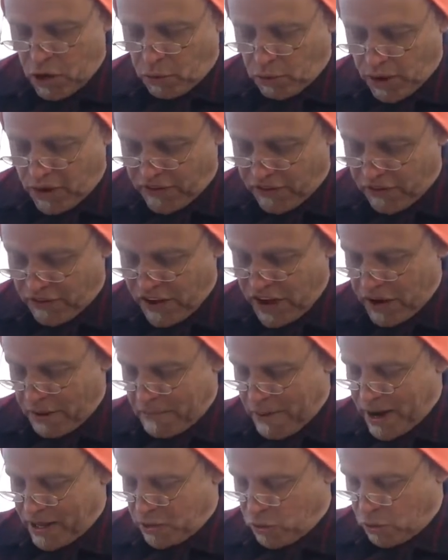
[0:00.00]
were revered
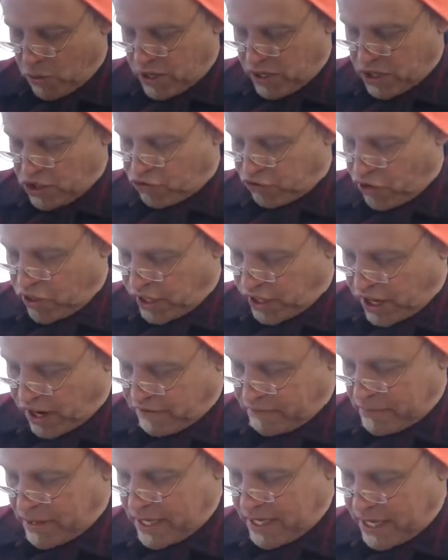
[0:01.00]
by the witness for the
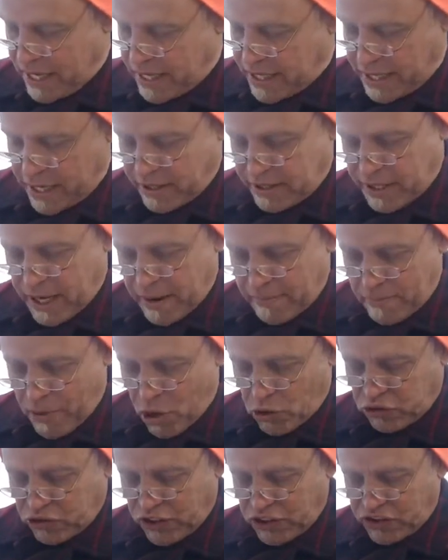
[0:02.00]
government details kept
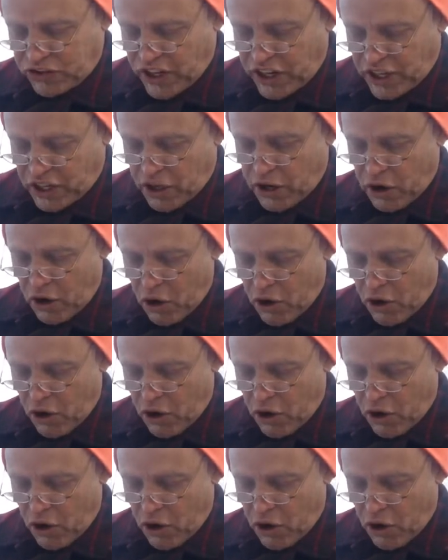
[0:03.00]
mostly secret